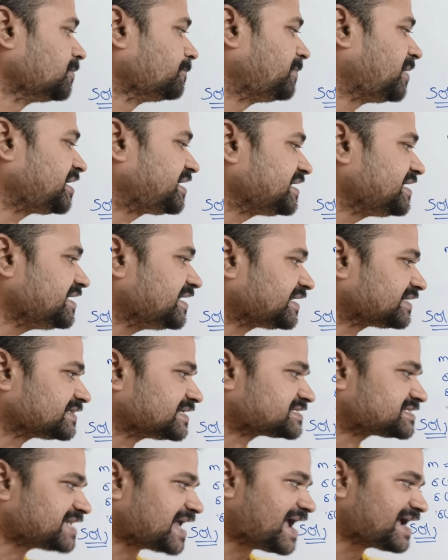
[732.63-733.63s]
But here
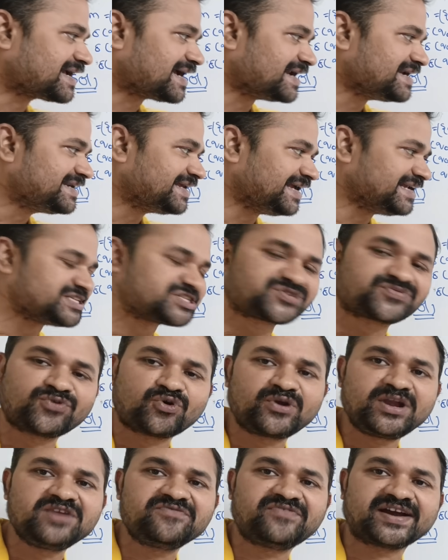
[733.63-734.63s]
the stack contains
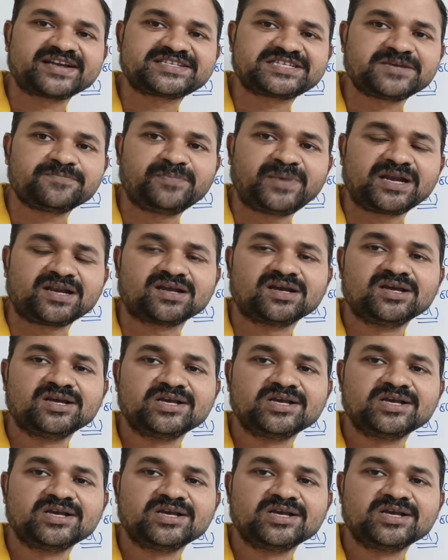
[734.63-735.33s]
only one symbol.